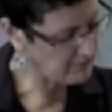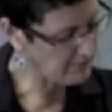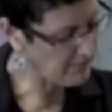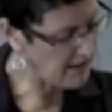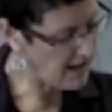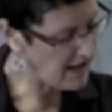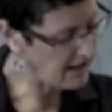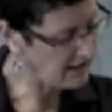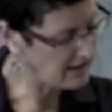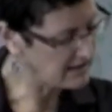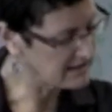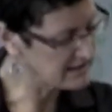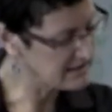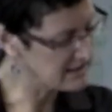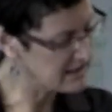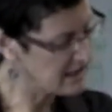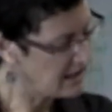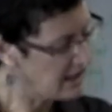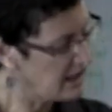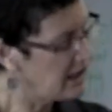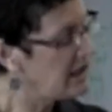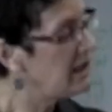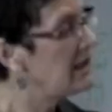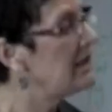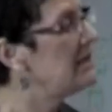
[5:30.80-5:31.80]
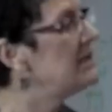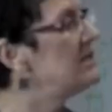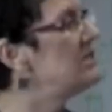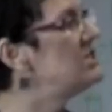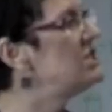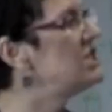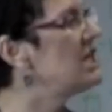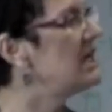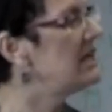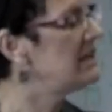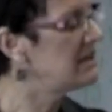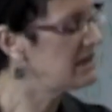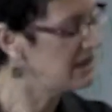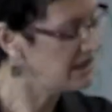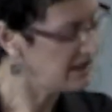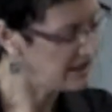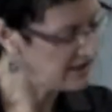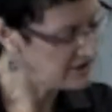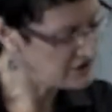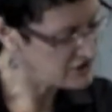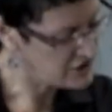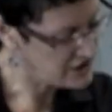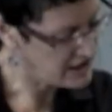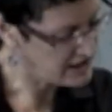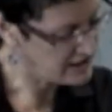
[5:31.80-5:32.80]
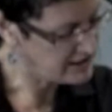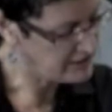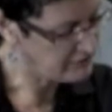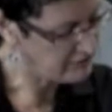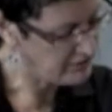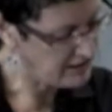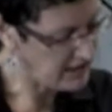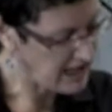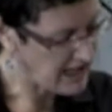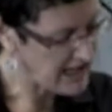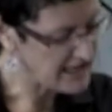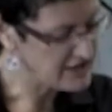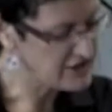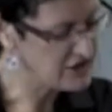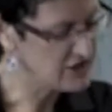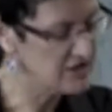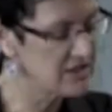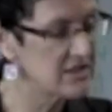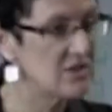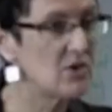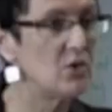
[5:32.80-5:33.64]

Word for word: and Mullins gender and gender relations